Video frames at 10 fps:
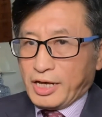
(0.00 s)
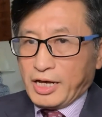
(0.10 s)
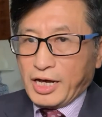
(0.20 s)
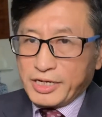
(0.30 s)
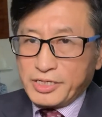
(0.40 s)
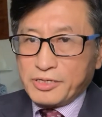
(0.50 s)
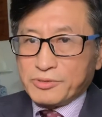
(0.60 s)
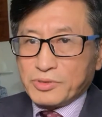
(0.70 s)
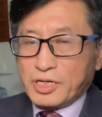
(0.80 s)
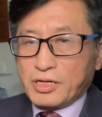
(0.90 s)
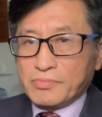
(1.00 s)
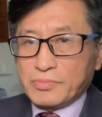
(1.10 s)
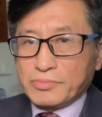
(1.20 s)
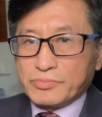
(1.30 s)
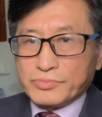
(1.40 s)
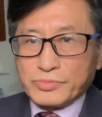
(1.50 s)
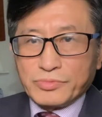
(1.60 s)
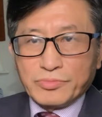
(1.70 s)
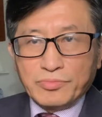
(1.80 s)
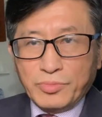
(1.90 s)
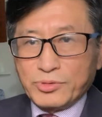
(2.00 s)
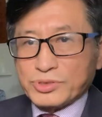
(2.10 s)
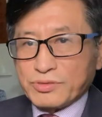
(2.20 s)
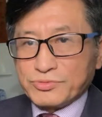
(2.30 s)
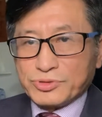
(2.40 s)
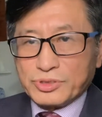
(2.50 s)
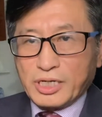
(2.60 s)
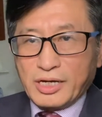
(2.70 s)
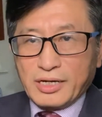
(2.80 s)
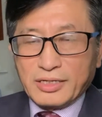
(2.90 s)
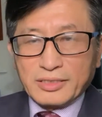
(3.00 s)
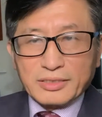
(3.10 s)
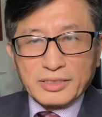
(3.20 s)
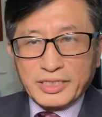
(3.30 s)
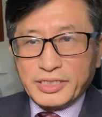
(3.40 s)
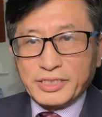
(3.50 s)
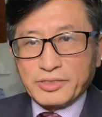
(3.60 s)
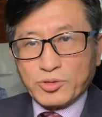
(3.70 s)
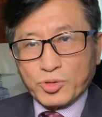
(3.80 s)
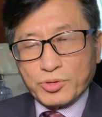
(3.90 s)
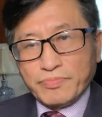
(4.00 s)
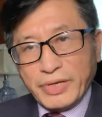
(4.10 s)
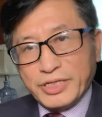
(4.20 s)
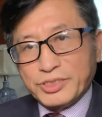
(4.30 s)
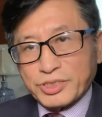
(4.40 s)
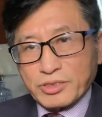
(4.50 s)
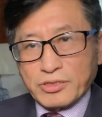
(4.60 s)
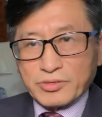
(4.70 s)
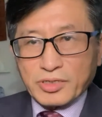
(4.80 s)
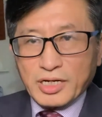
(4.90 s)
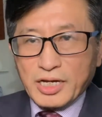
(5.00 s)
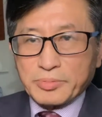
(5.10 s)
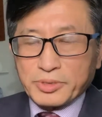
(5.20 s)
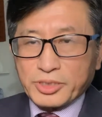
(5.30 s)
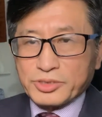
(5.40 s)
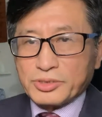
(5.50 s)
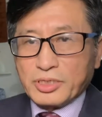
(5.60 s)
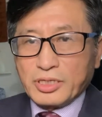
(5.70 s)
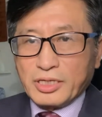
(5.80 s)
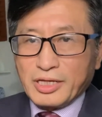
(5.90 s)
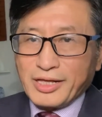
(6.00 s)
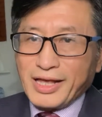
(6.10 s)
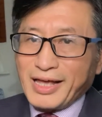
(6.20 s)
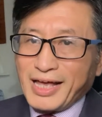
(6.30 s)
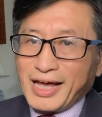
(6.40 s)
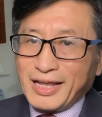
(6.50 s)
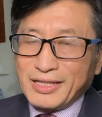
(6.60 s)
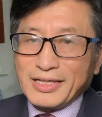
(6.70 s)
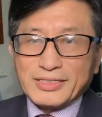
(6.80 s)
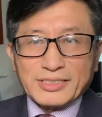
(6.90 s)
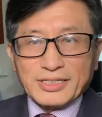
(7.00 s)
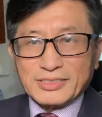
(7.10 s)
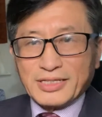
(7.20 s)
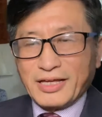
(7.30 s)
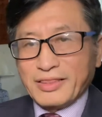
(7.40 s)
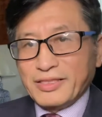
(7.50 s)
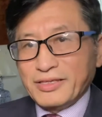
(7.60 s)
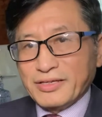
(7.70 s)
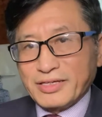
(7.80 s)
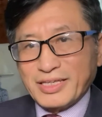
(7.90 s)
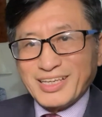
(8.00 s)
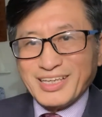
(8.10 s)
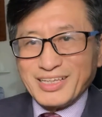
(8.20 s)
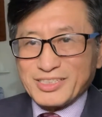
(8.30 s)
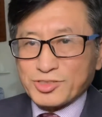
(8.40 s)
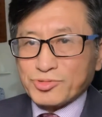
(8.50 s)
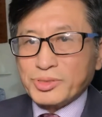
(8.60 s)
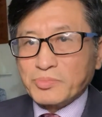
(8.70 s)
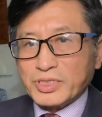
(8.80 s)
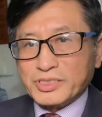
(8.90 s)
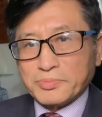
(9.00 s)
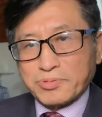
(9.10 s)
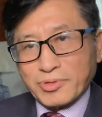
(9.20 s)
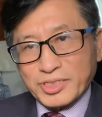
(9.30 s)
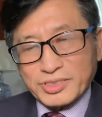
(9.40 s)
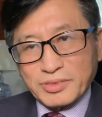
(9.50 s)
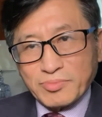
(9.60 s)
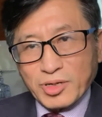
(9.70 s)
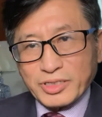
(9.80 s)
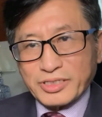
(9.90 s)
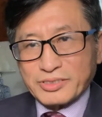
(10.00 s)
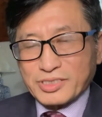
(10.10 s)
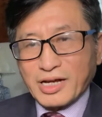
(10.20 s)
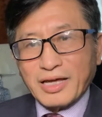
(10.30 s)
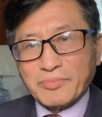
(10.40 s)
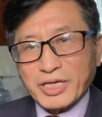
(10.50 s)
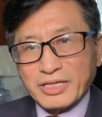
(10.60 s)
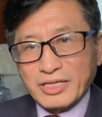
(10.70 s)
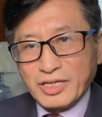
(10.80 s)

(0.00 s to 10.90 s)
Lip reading: I know most of leading or major owner-operators, unless it's at the extremely depressing market timing